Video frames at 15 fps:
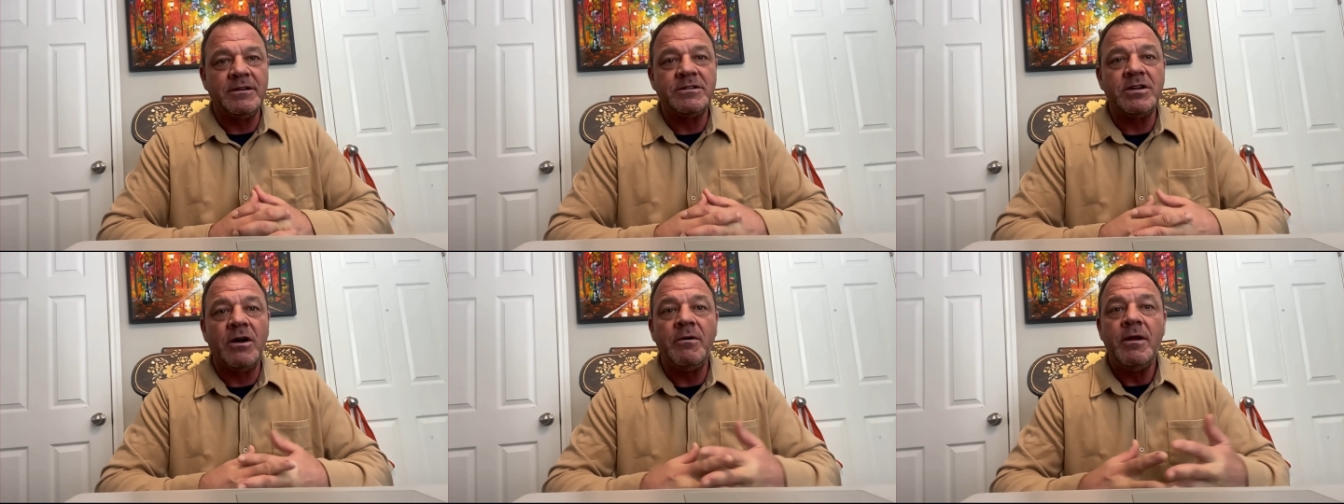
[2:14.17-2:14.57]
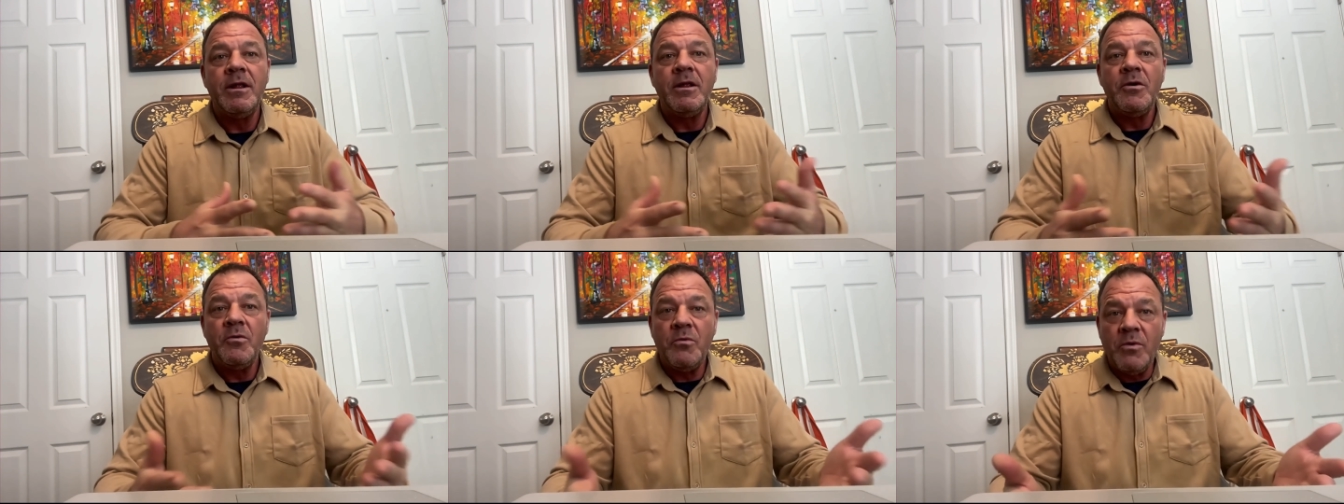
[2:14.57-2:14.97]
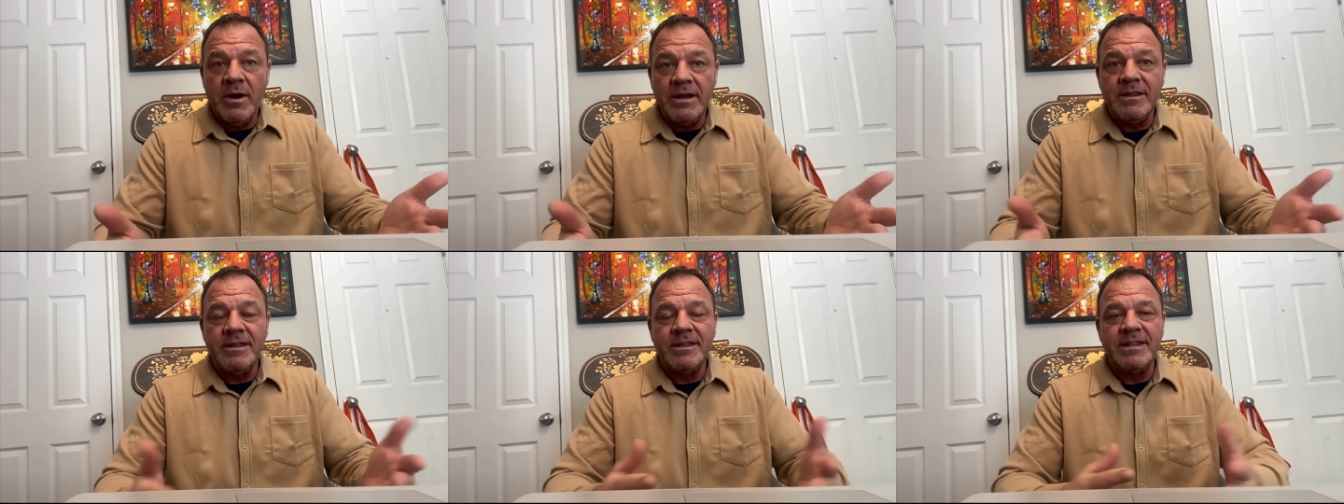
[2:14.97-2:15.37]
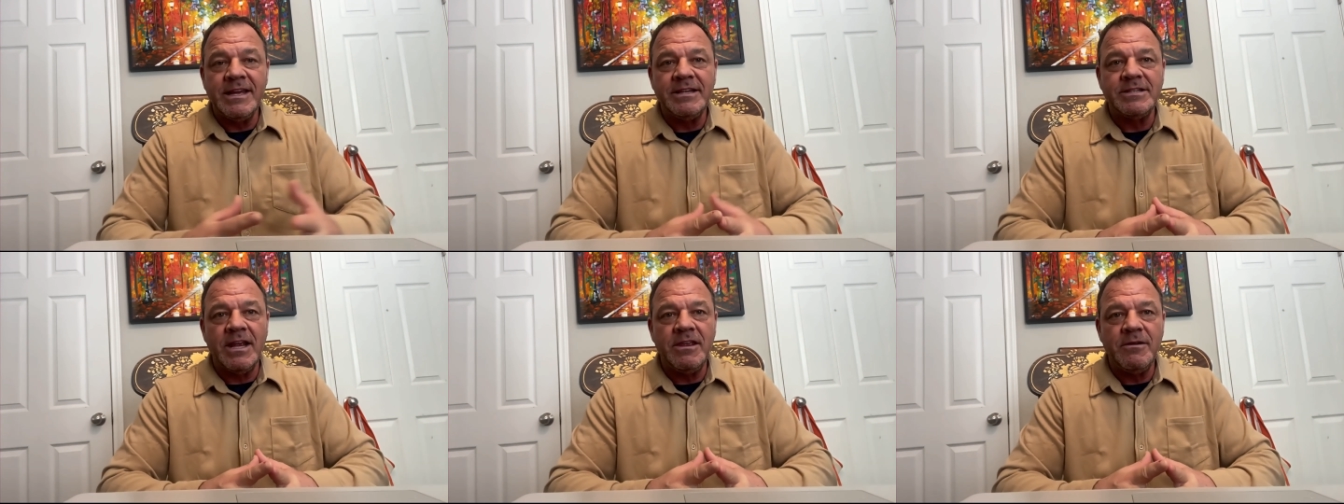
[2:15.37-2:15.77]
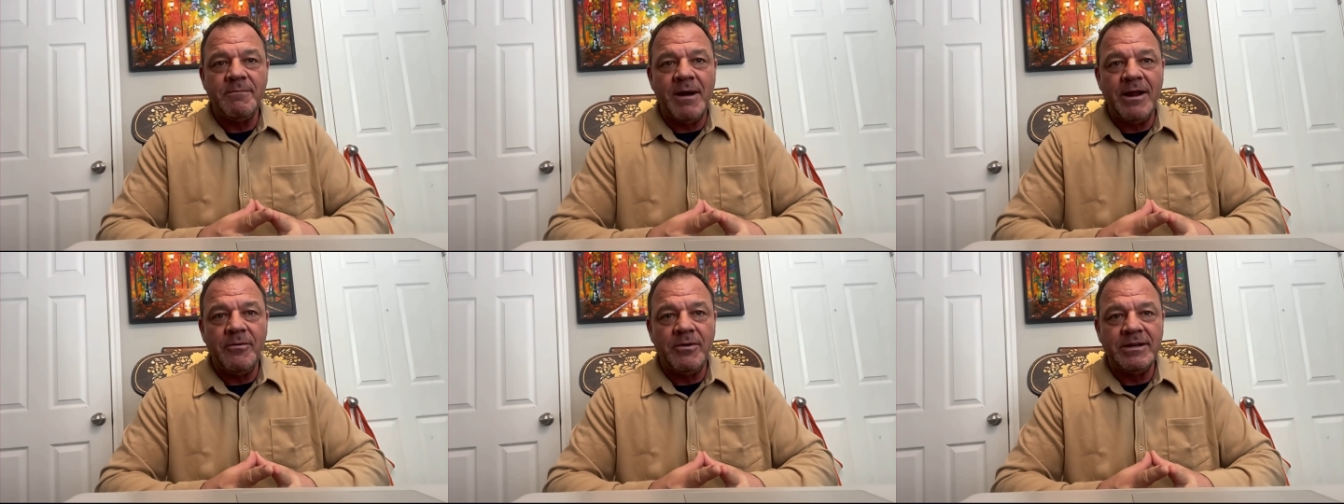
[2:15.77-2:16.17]
And so one of the things that you
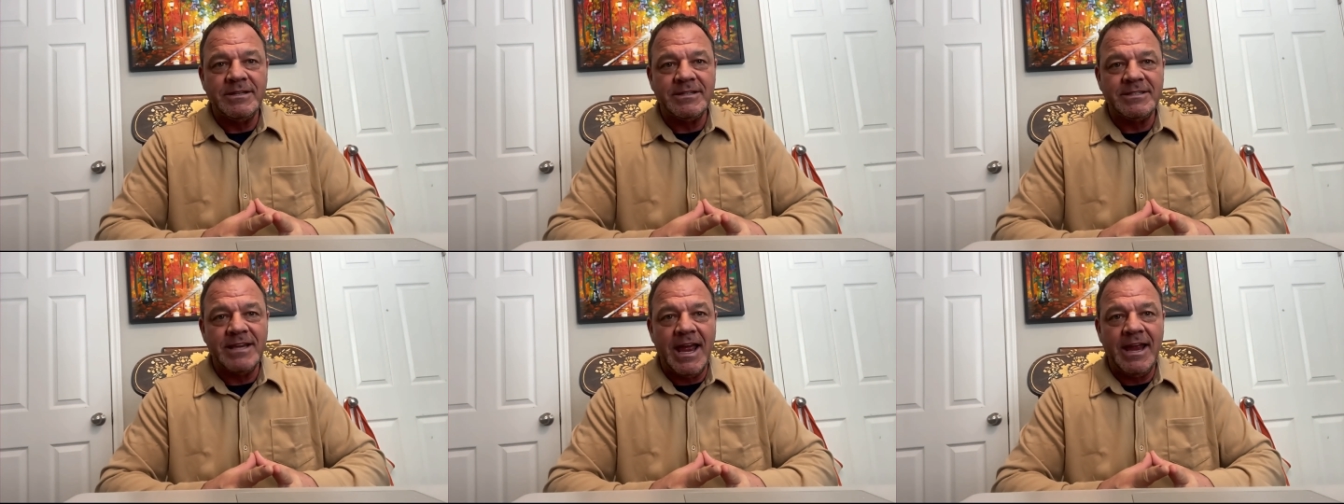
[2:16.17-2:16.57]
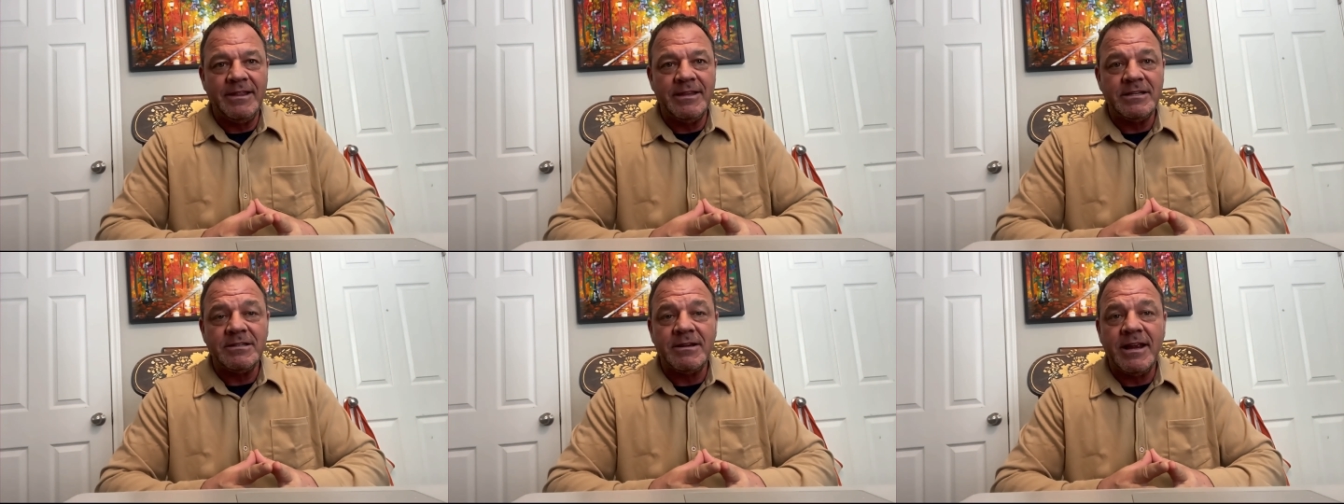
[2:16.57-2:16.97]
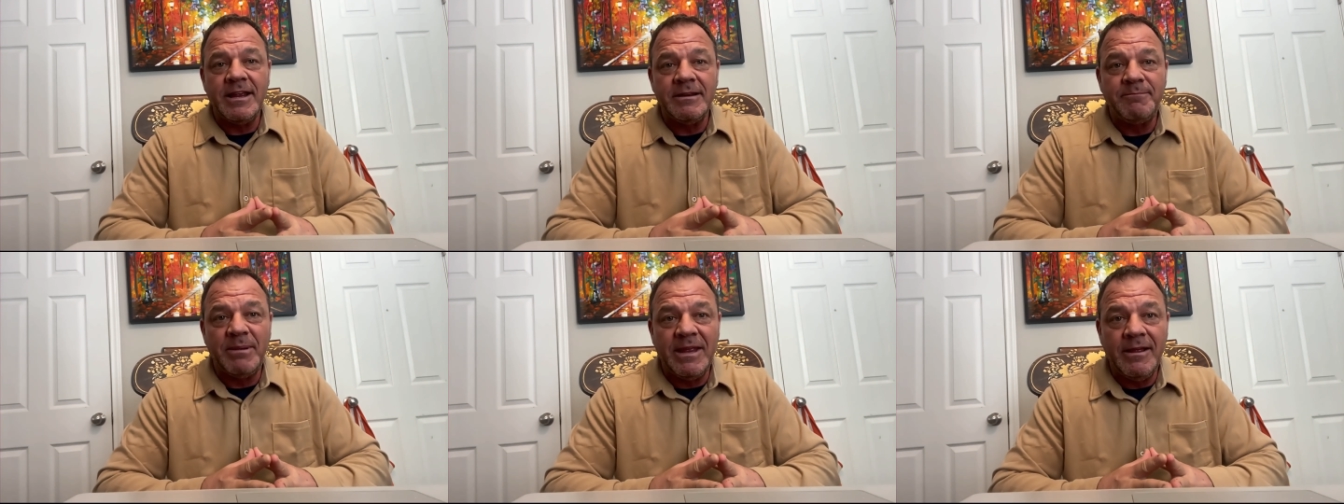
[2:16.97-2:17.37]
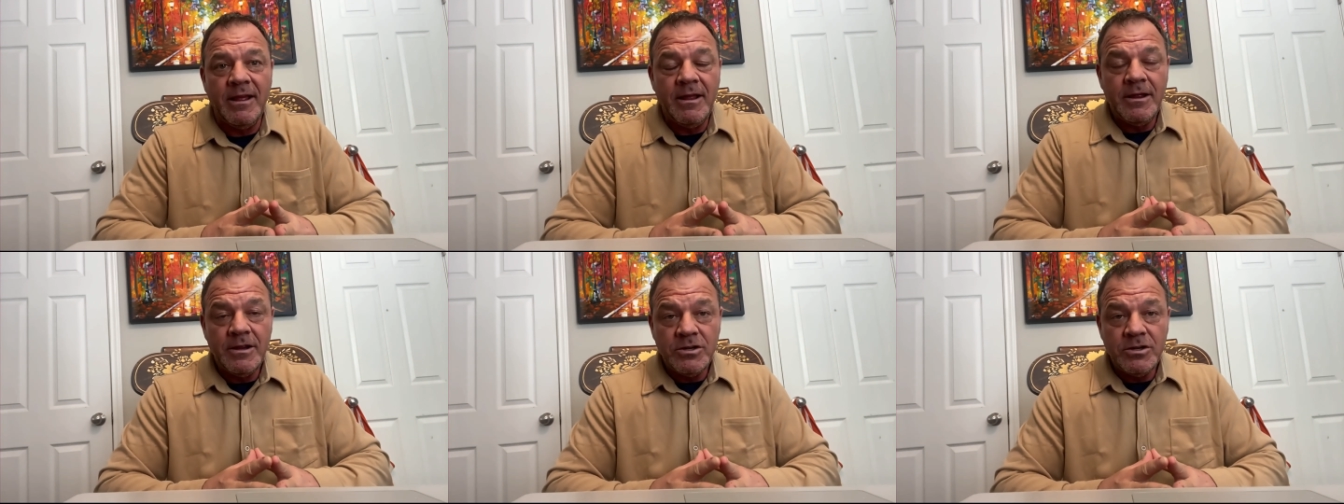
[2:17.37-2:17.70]
might want to say, and this can be